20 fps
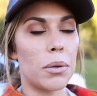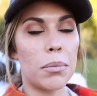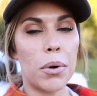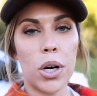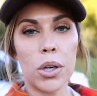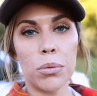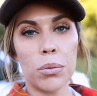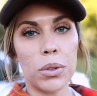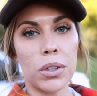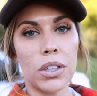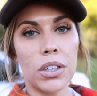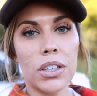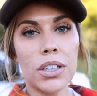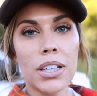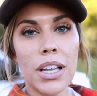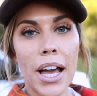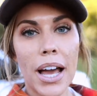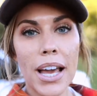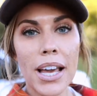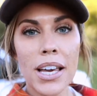the barn would
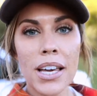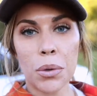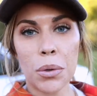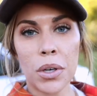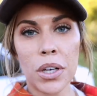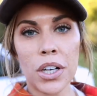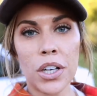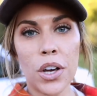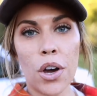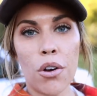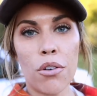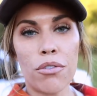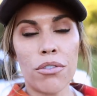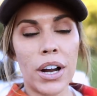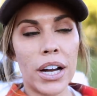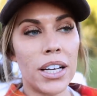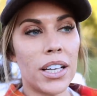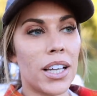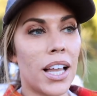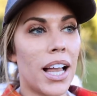look like. So we're gonna go
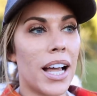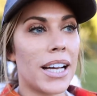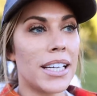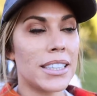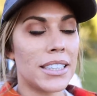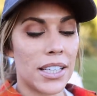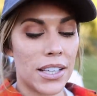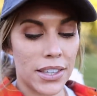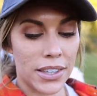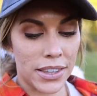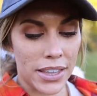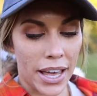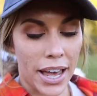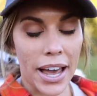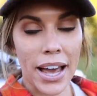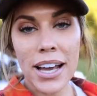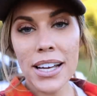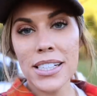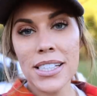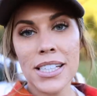finalize
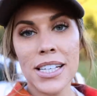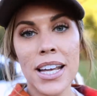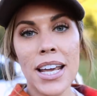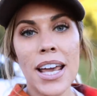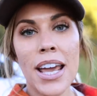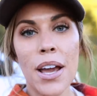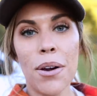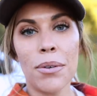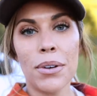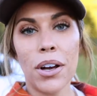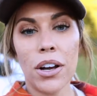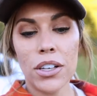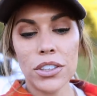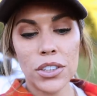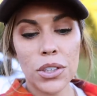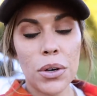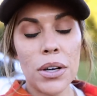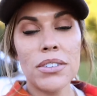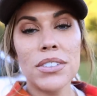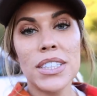that. We
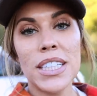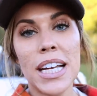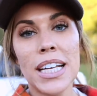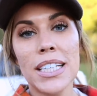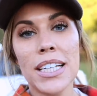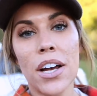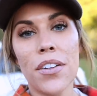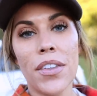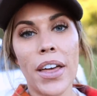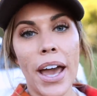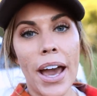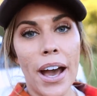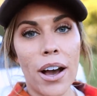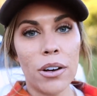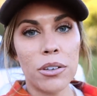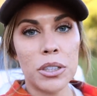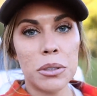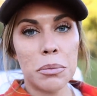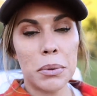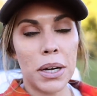also have staked down the
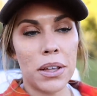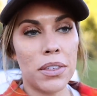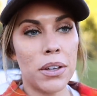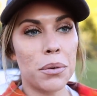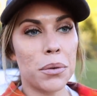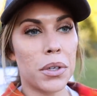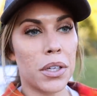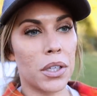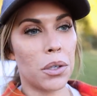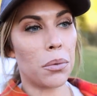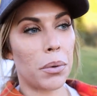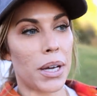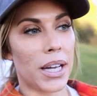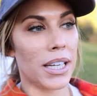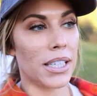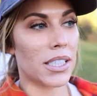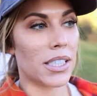house, but I think we're gonna wait